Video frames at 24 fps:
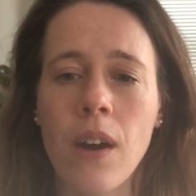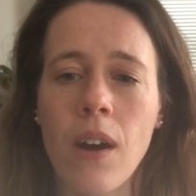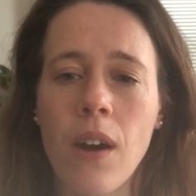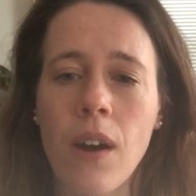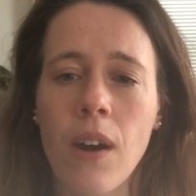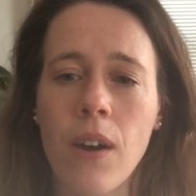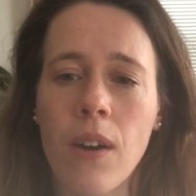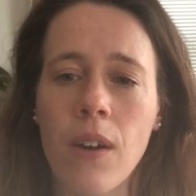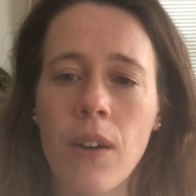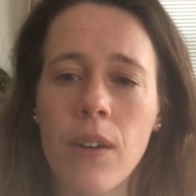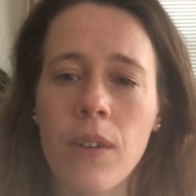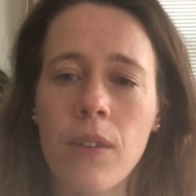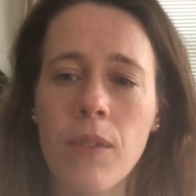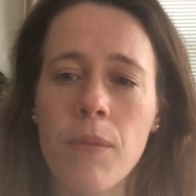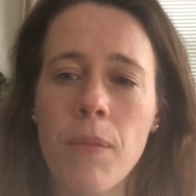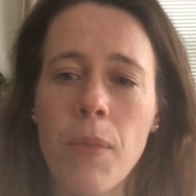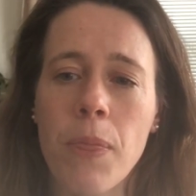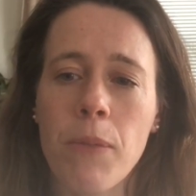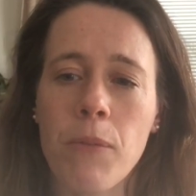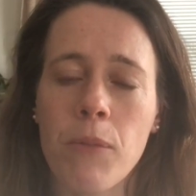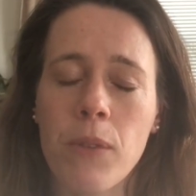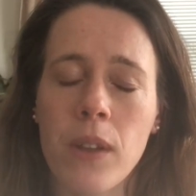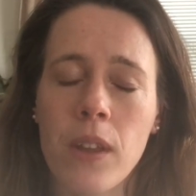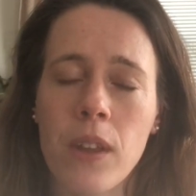our
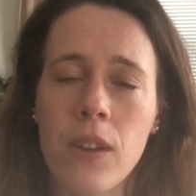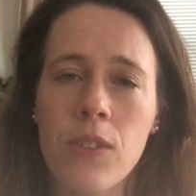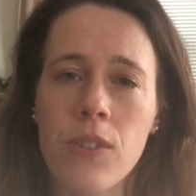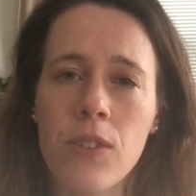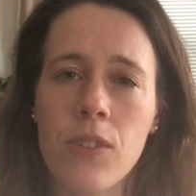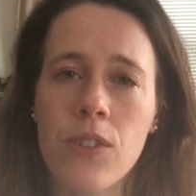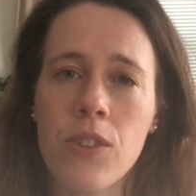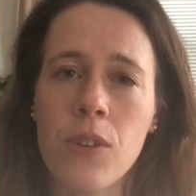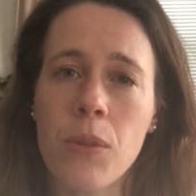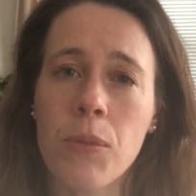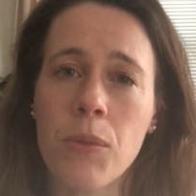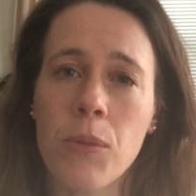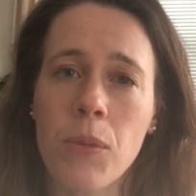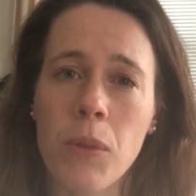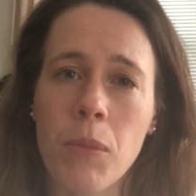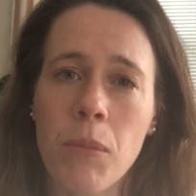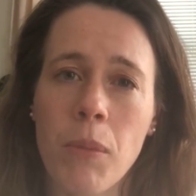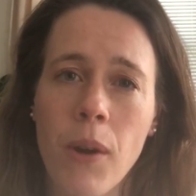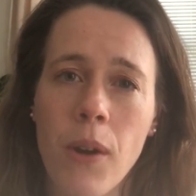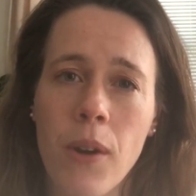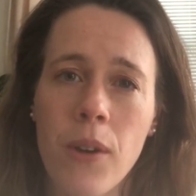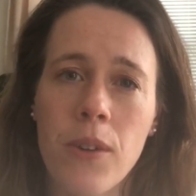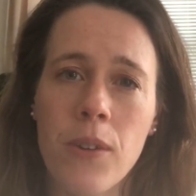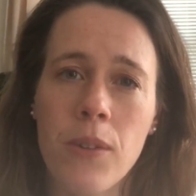relationships with
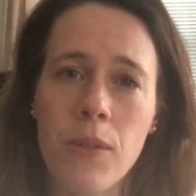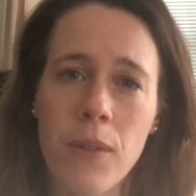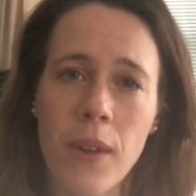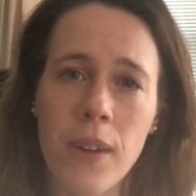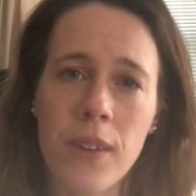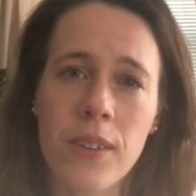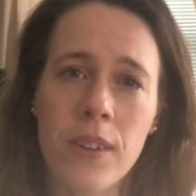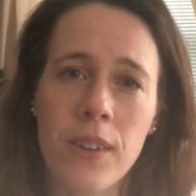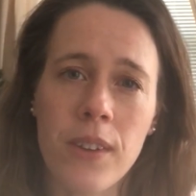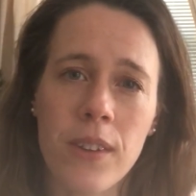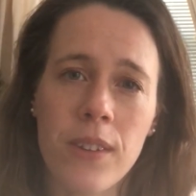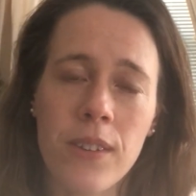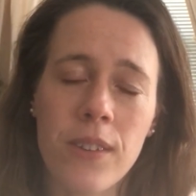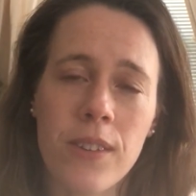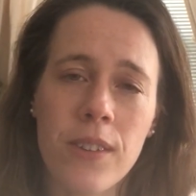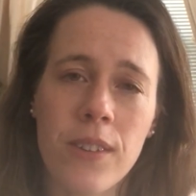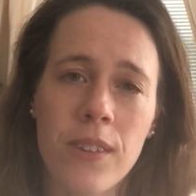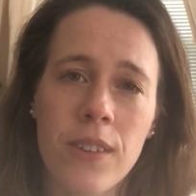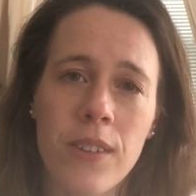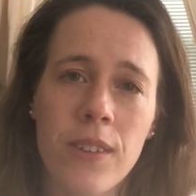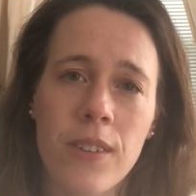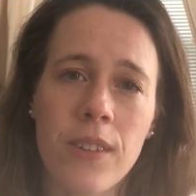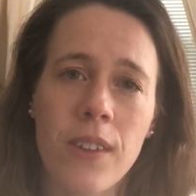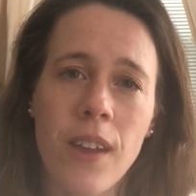partner
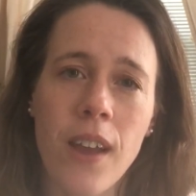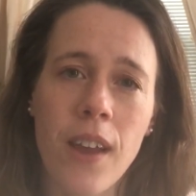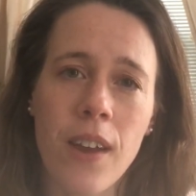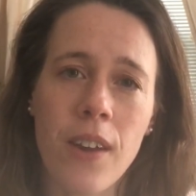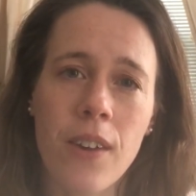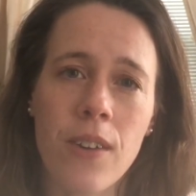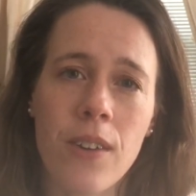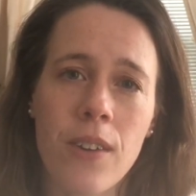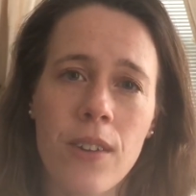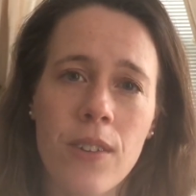residences, anchor